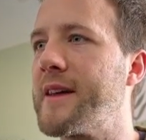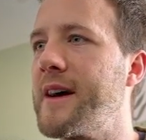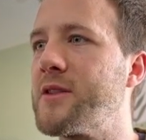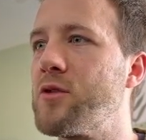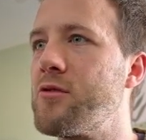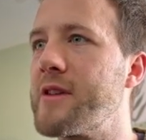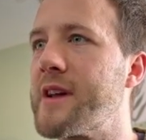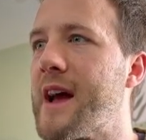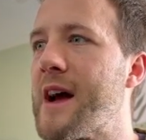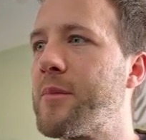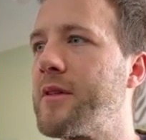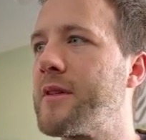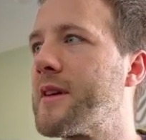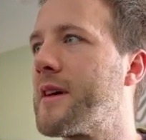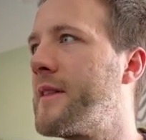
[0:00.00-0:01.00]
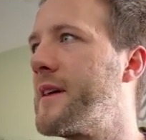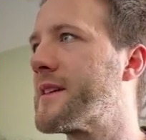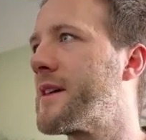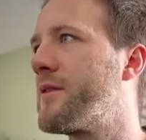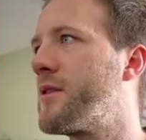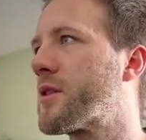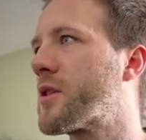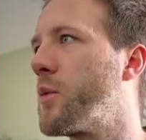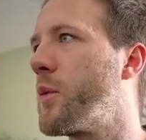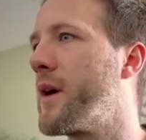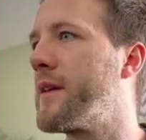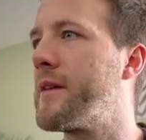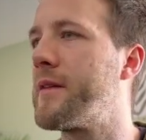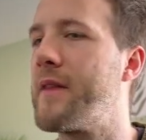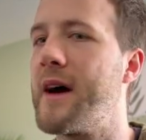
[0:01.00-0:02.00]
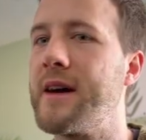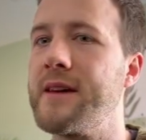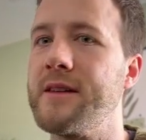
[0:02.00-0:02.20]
that has already happened. Let's have a look at one that is